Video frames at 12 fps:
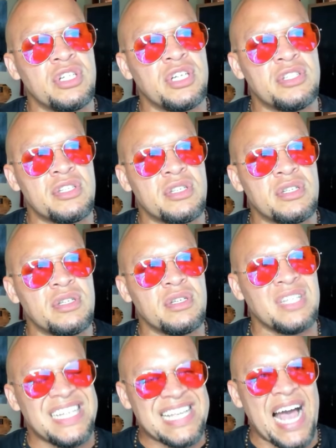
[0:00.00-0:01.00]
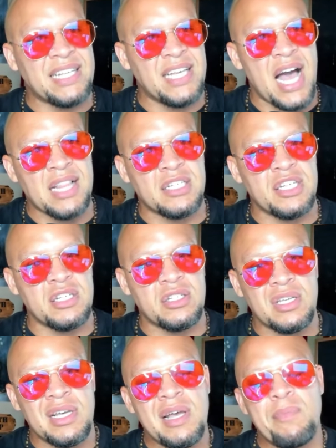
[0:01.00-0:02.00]
this these
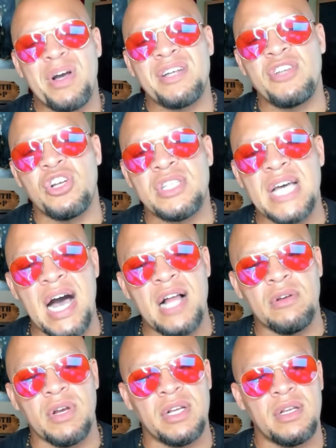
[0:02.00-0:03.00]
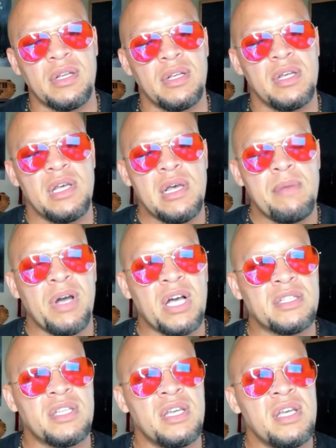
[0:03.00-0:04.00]
ideologies because they're tolerant,
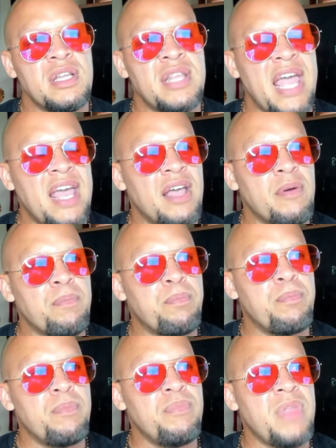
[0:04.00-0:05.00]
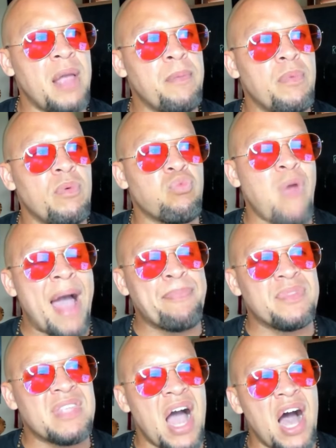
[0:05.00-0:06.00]
because they they
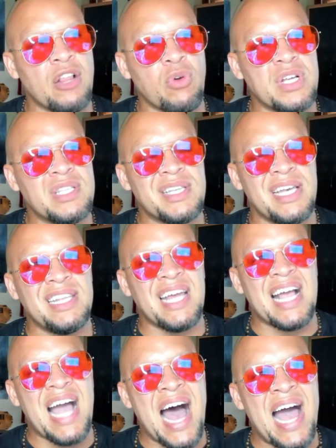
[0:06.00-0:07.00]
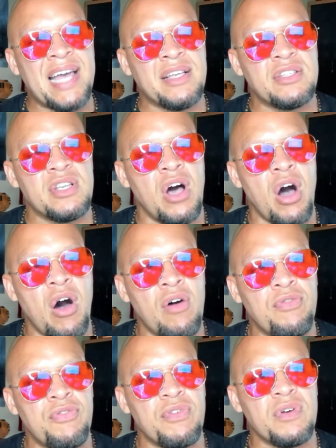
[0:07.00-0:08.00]
wrap tolerance in the guise
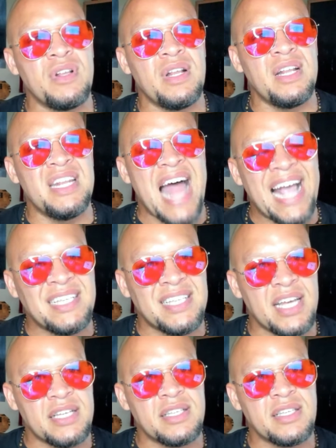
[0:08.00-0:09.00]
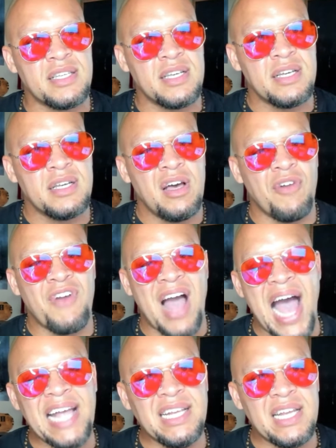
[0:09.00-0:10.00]
of niceness, of
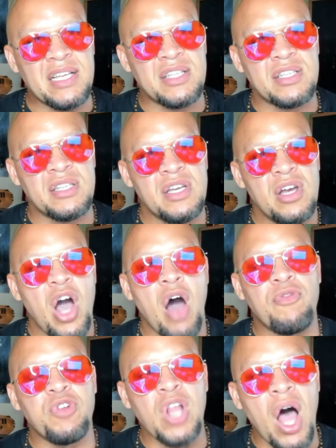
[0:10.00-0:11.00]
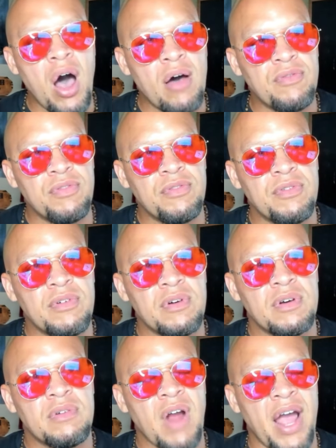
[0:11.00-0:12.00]
kindness, of love,
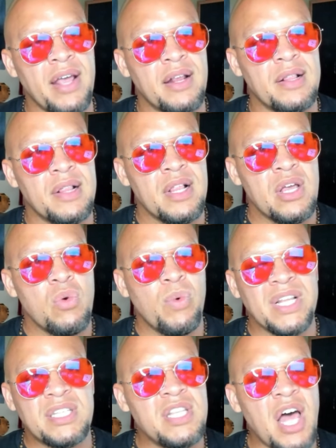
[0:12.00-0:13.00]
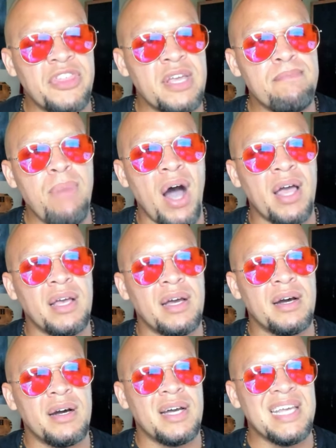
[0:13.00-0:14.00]
right? When it's nothing but.
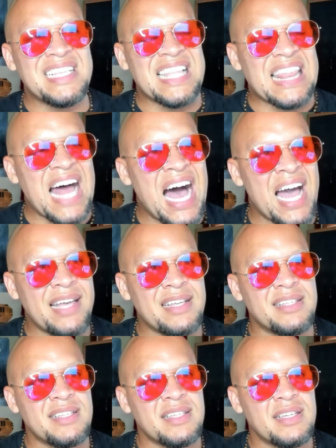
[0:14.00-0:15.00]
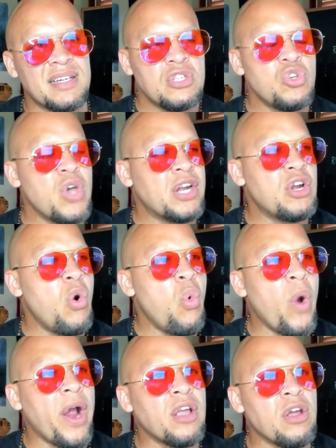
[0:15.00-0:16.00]
It's lies. So you got to know
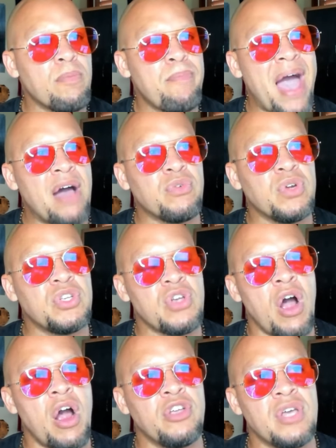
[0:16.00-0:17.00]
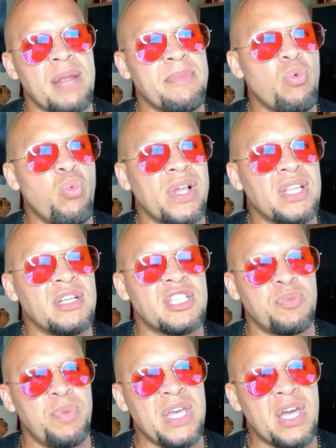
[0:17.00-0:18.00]
where your boundaries are and you got to be willing to
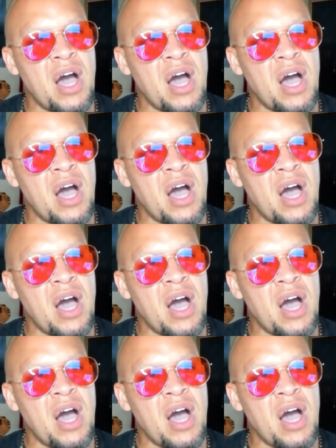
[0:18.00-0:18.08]
speak